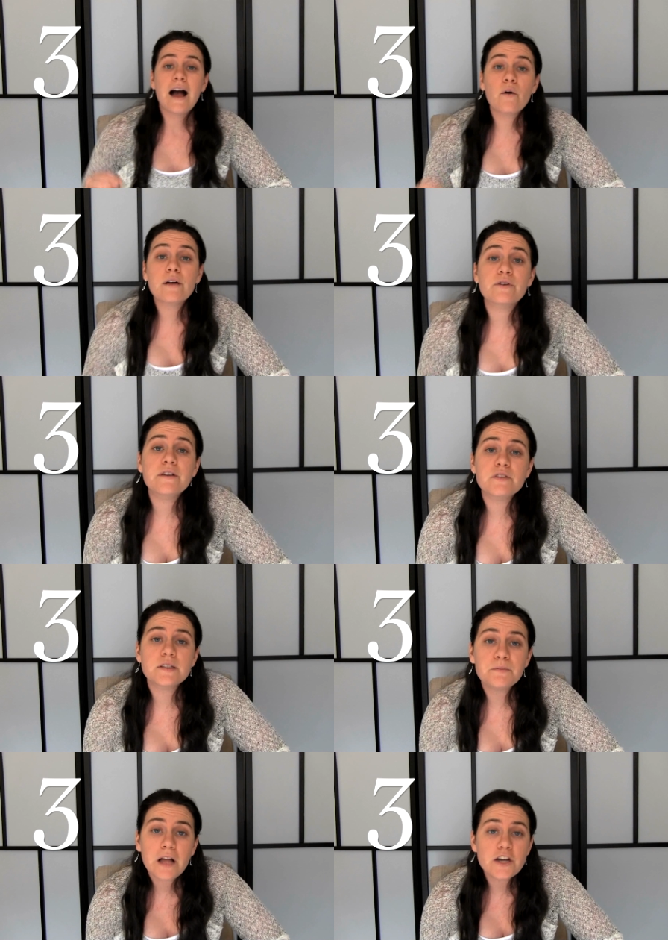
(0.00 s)
However, if the
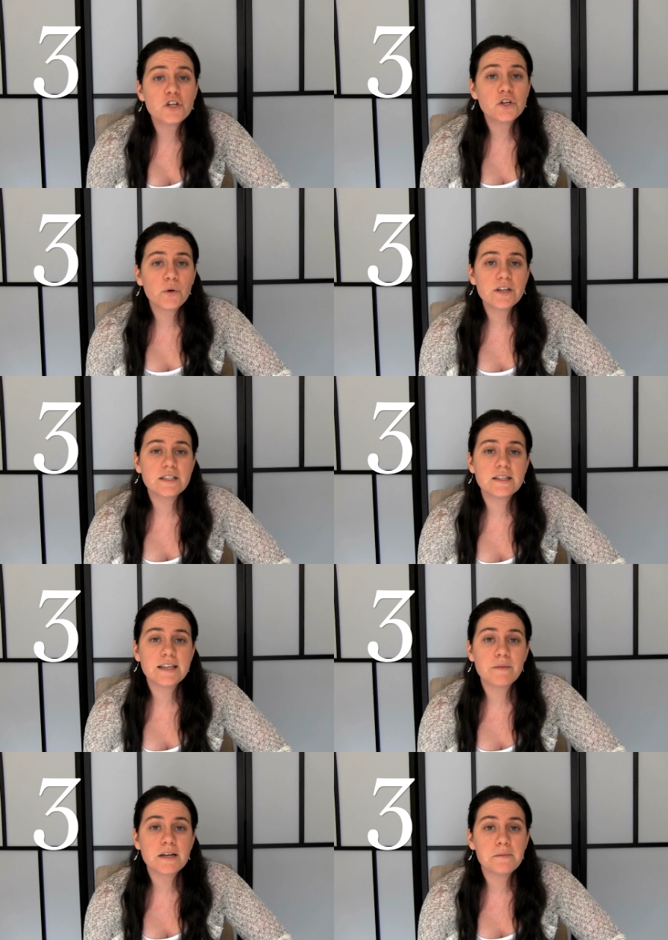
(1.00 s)
supply should increase at the
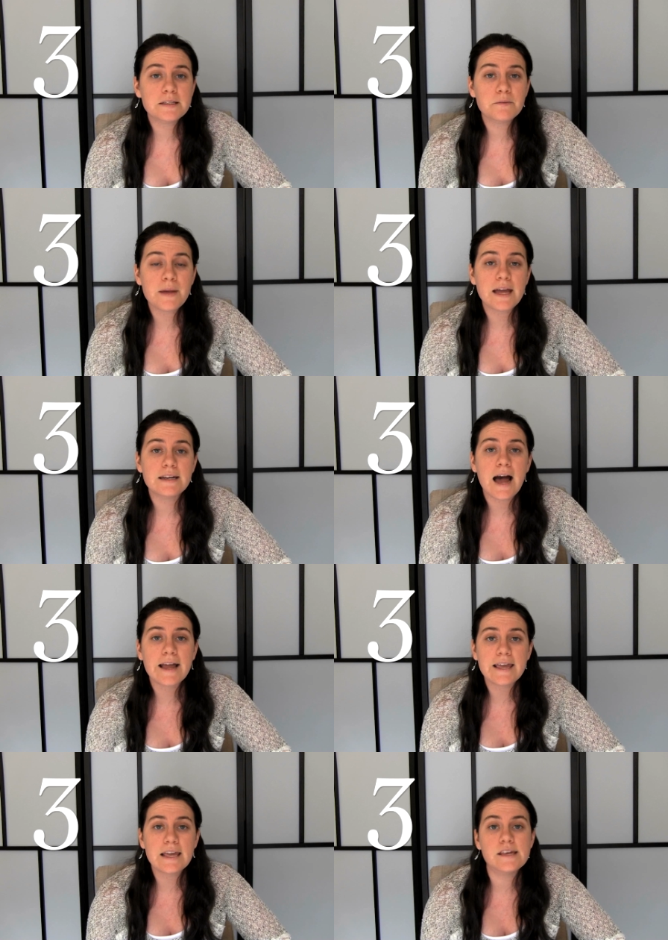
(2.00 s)
same time as demand,
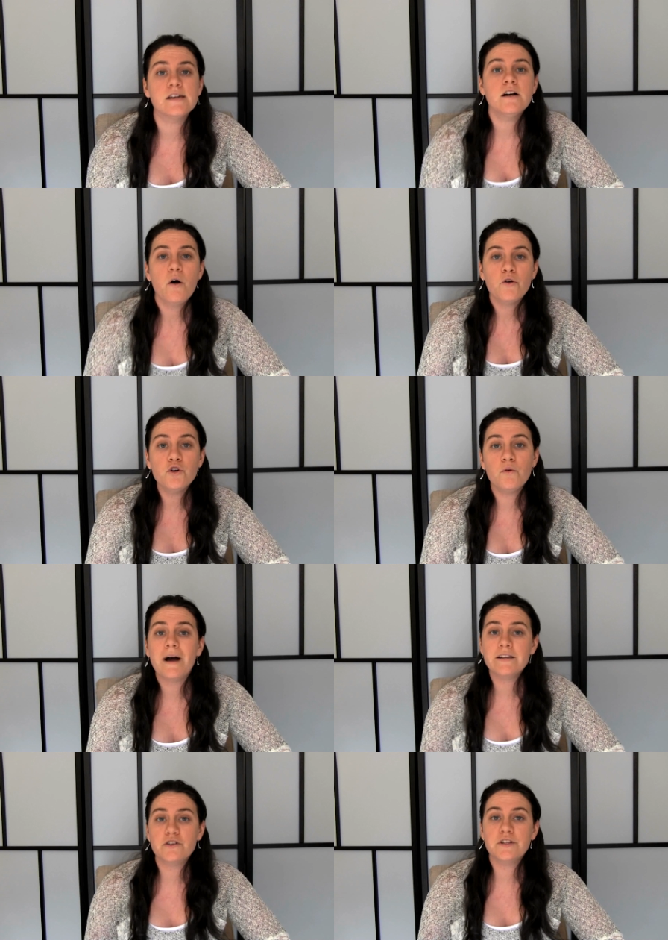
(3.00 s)
i.e. new
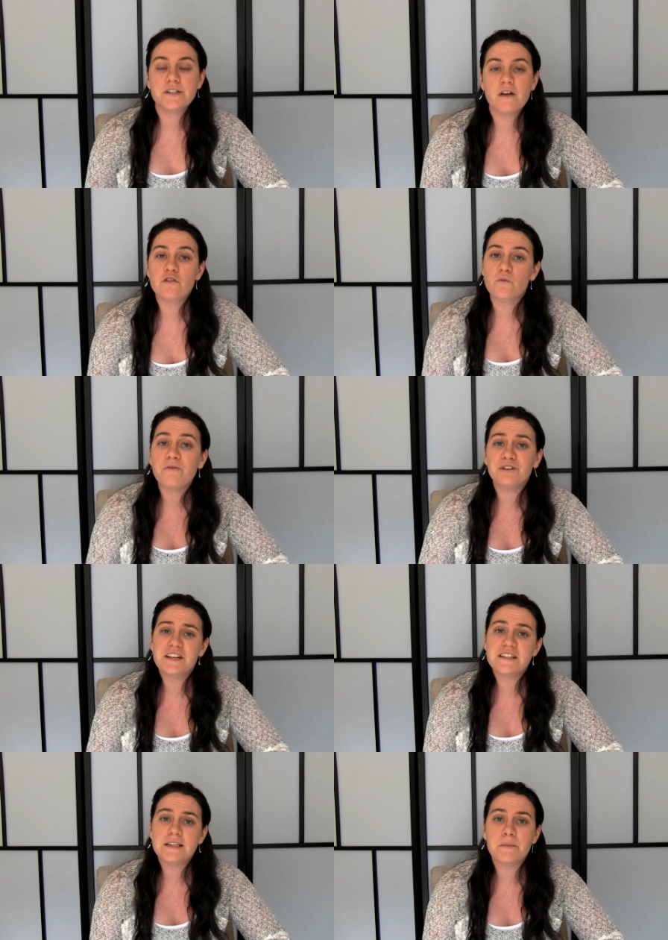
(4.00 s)
mines are discovered
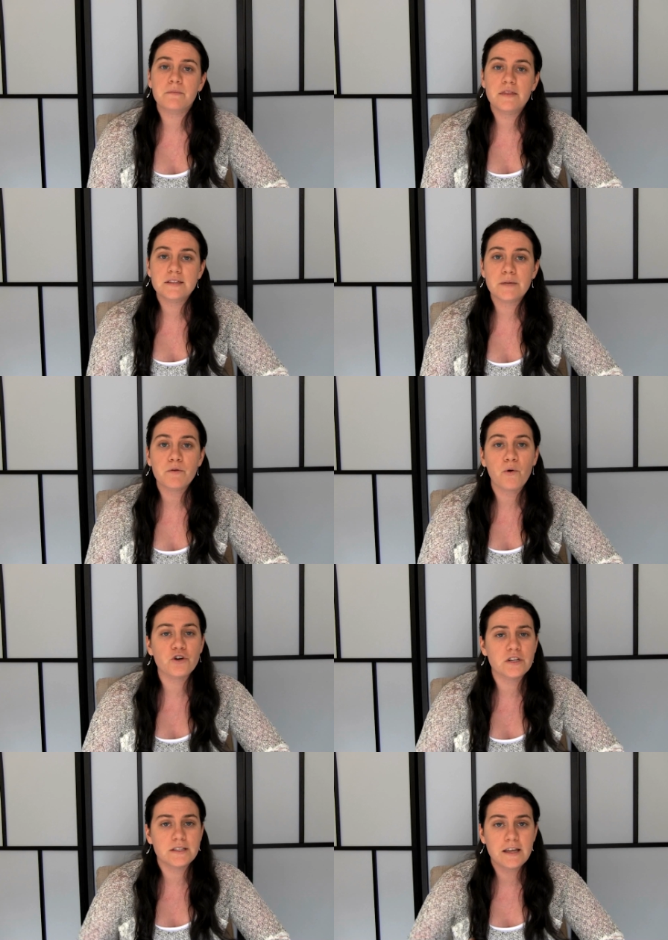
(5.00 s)
roughly in the, same,
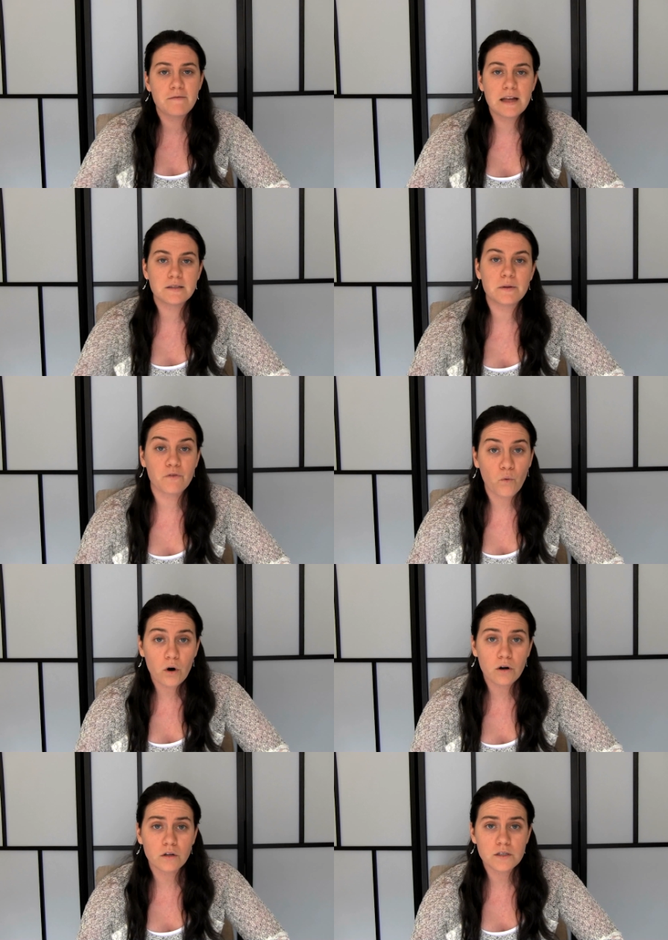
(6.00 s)
proportion as the advancement of the
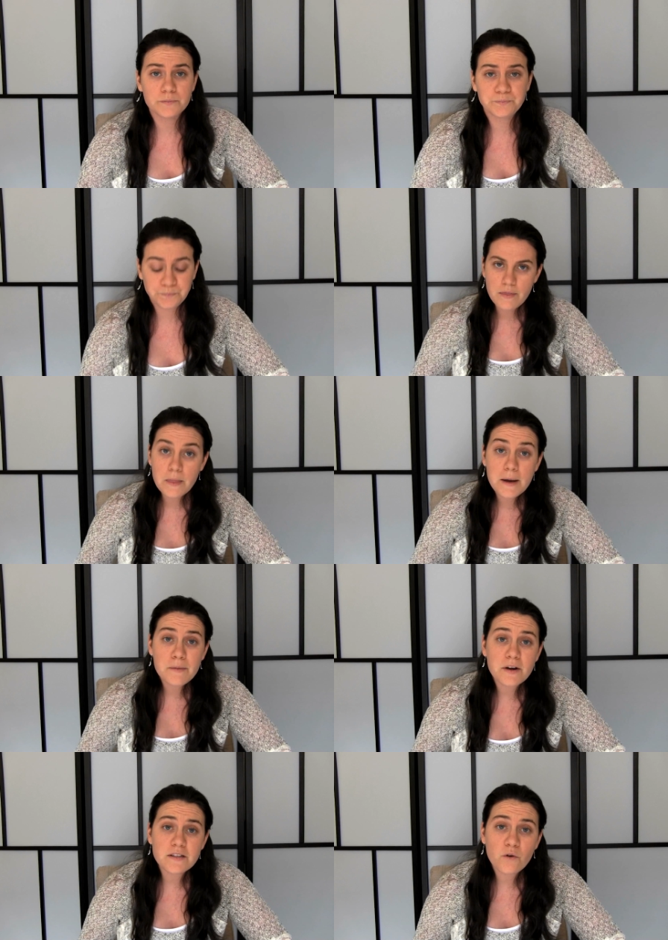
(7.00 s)
world, then the
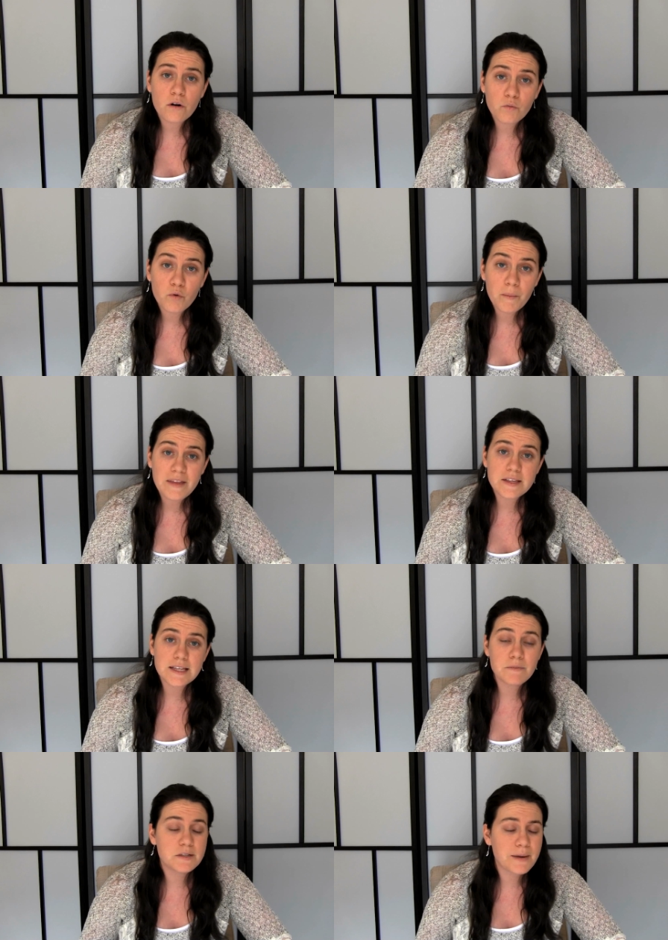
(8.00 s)
money price of corn will remain the
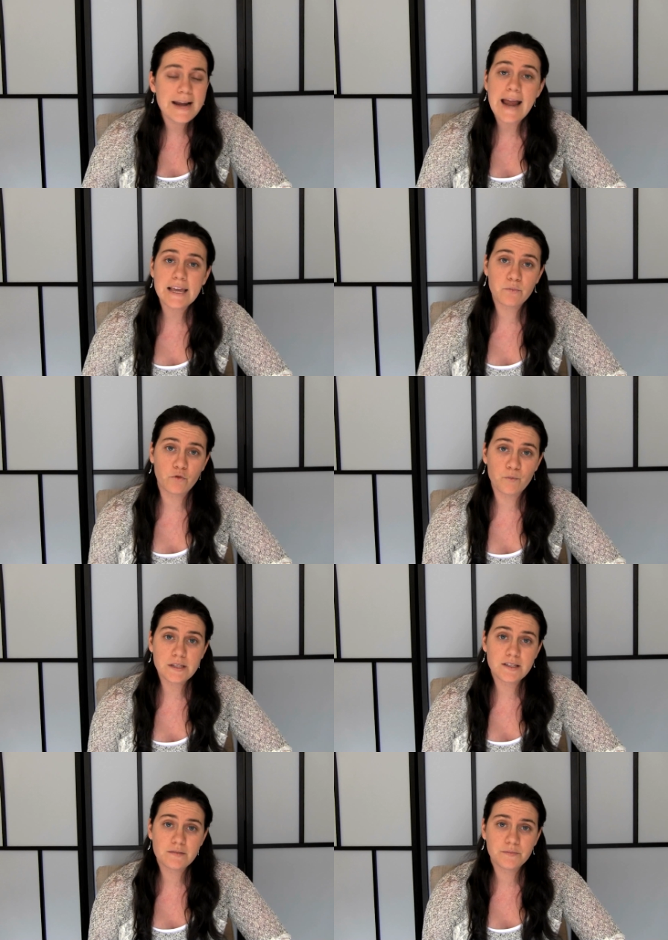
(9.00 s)
same despite any
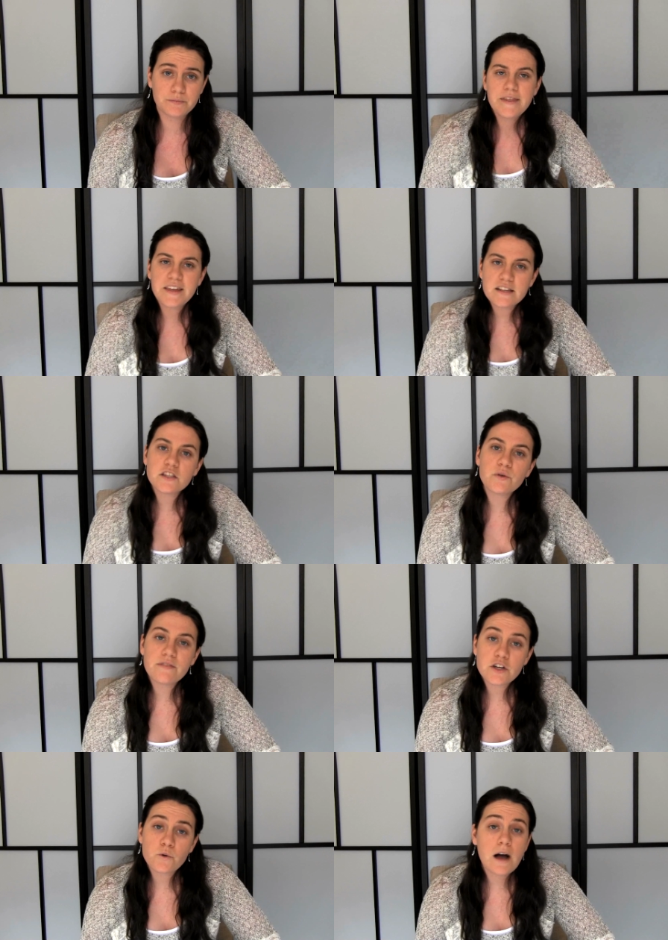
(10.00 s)
improvements. These three
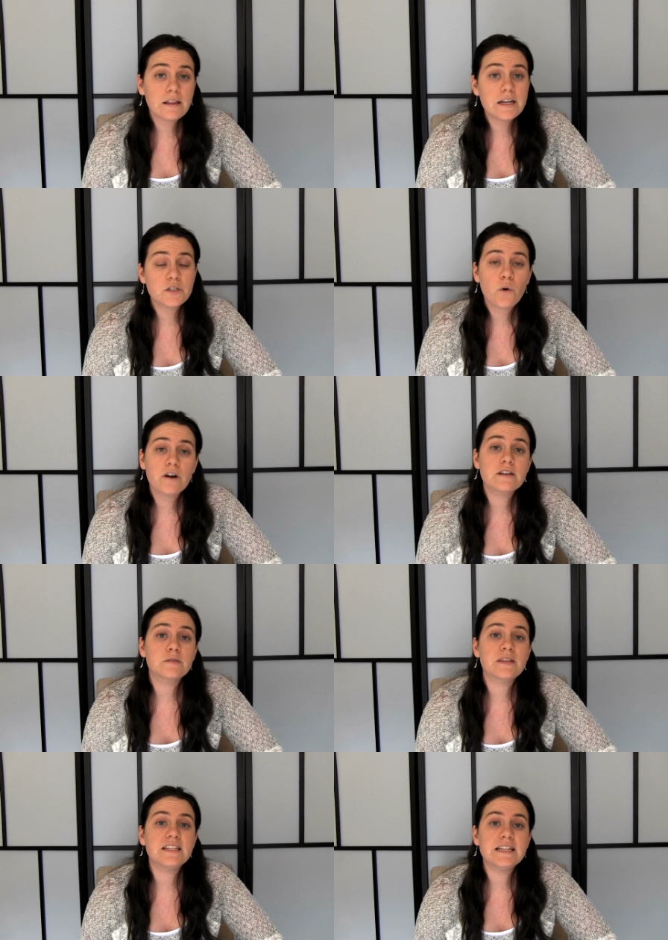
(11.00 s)
eventualities, according to
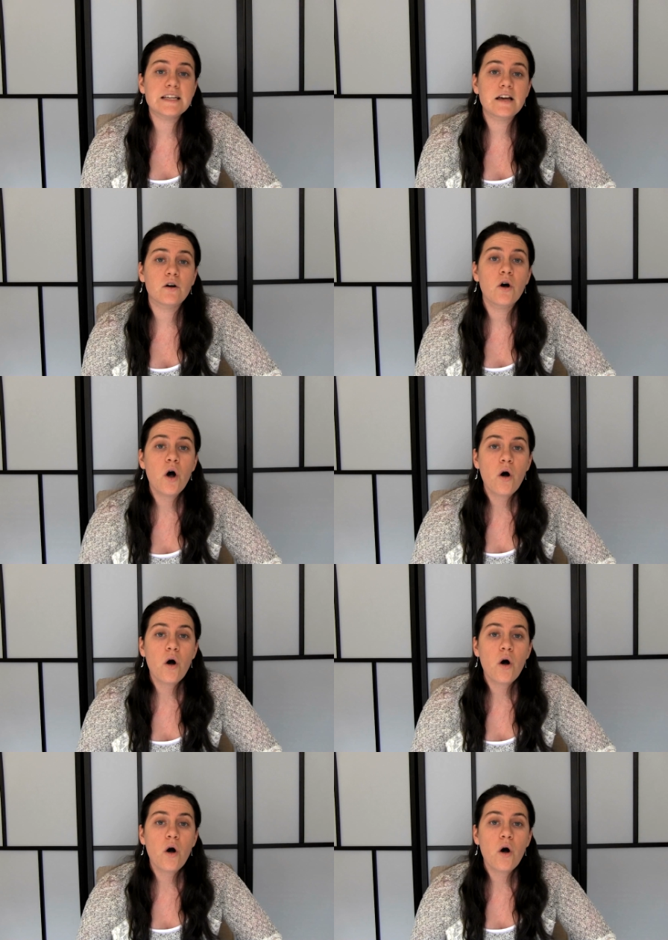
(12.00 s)
Smith, detail